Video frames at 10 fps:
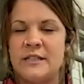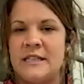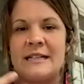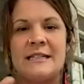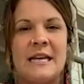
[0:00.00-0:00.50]

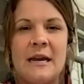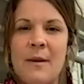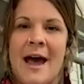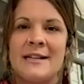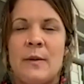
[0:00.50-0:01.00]
So it's that
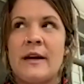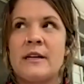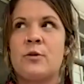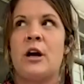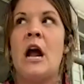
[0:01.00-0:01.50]
same
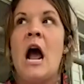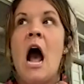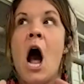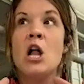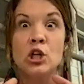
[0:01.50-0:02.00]
aspect where
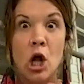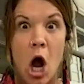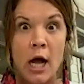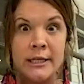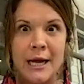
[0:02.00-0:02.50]
a
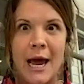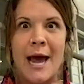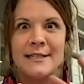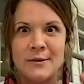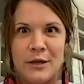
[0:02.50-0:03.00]
lot
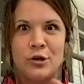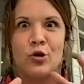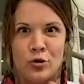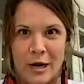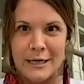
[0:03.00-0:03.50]
has
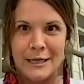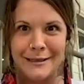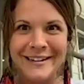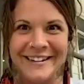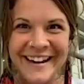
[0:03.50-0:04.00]
been
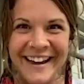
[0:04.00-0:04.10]
created